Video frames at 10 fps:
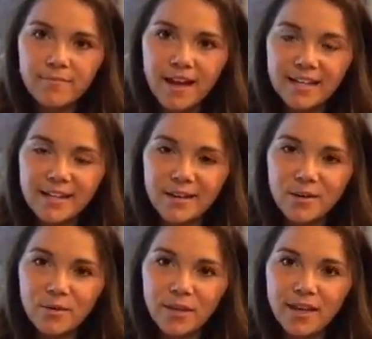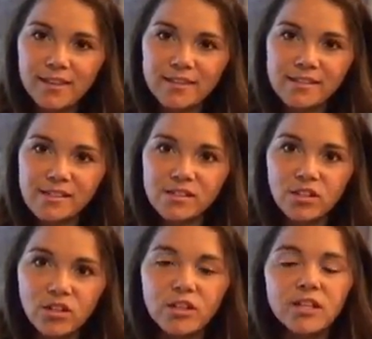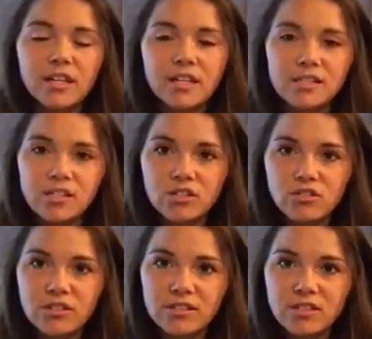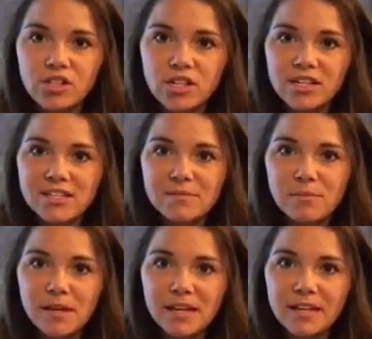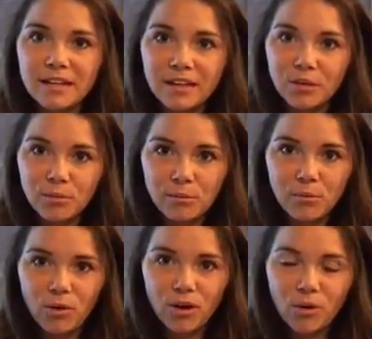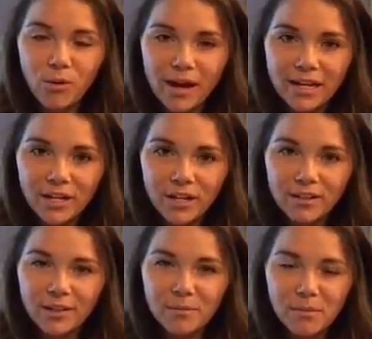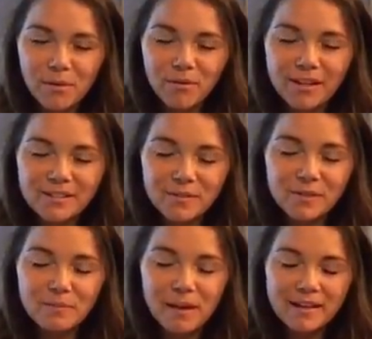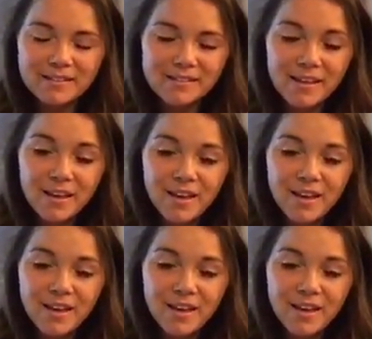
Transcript: I know that this is good, and it's a good transition into being in a little bit more quieter, a little bit more restful space.